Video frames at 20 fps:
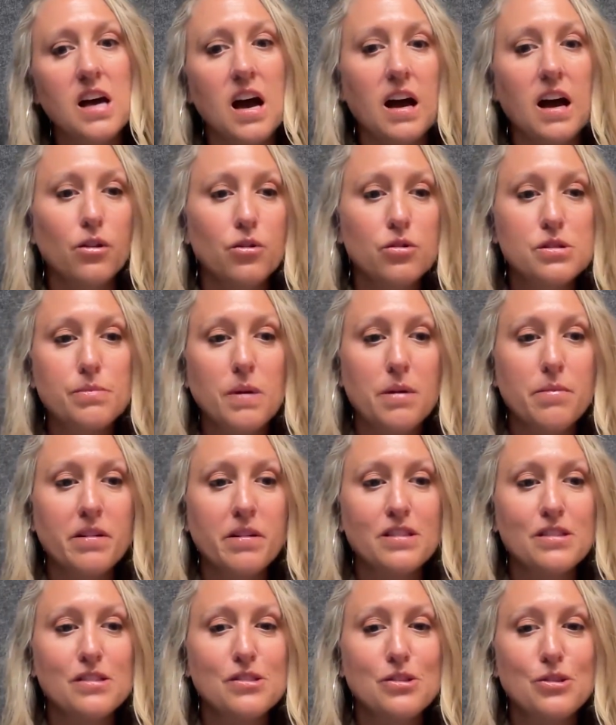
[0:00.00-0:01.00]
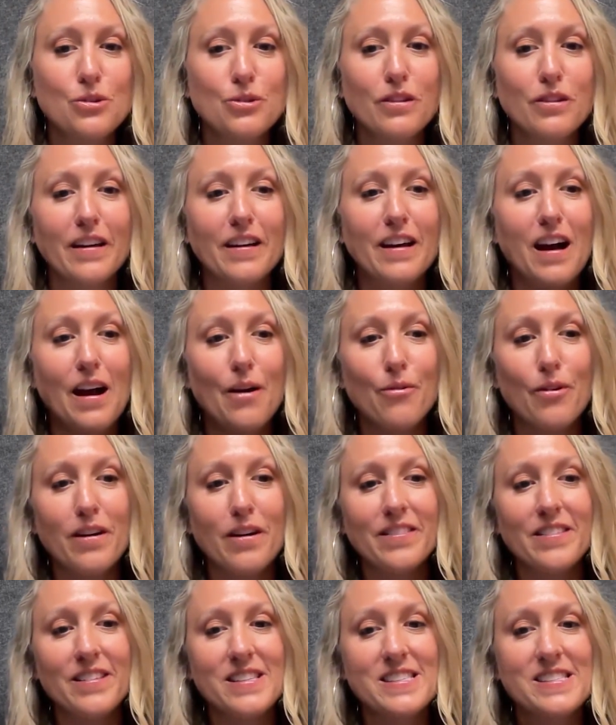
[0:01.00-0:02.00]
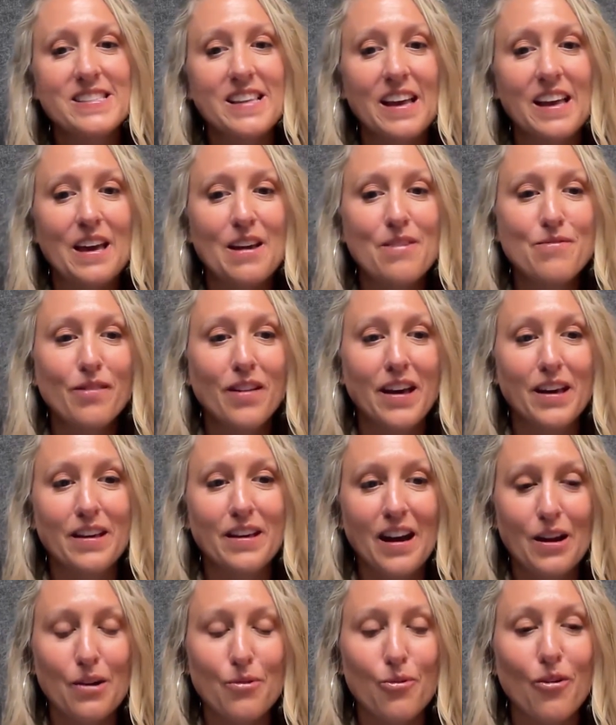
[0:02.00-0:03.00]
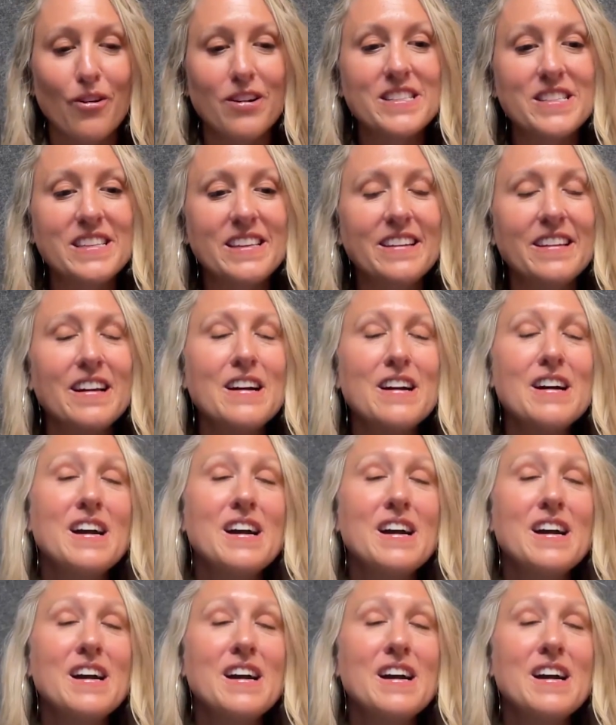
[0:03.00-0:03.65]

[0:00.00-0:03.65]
I lose my mittens too. Like, I want the same like kind of warranty.